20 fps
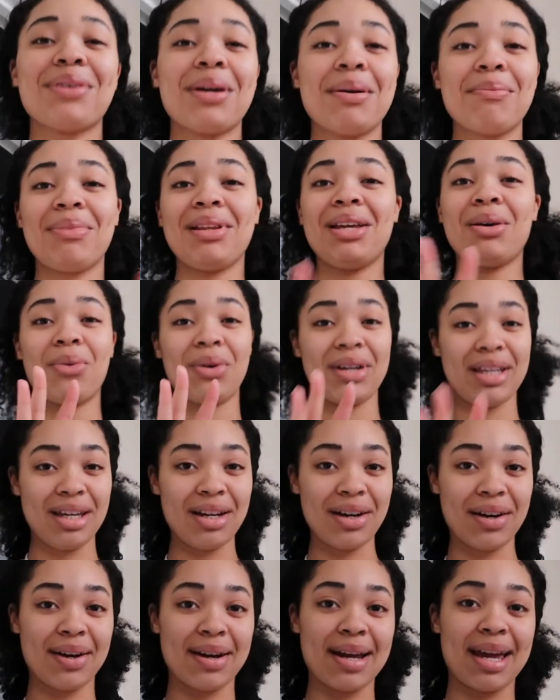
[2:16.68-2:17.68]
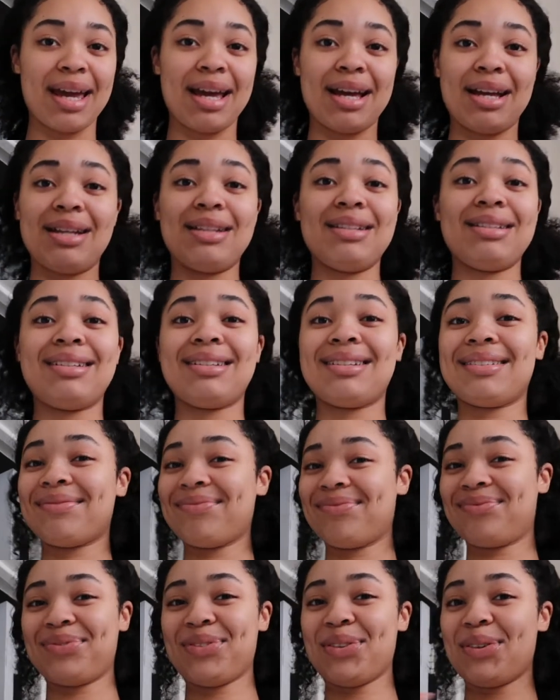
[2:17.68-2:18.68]
rambling, we're here and
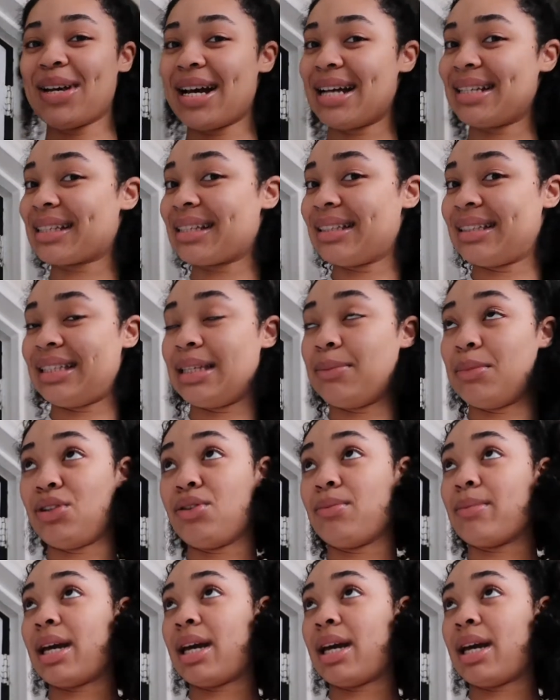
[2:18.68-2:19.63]
you guys can see me do my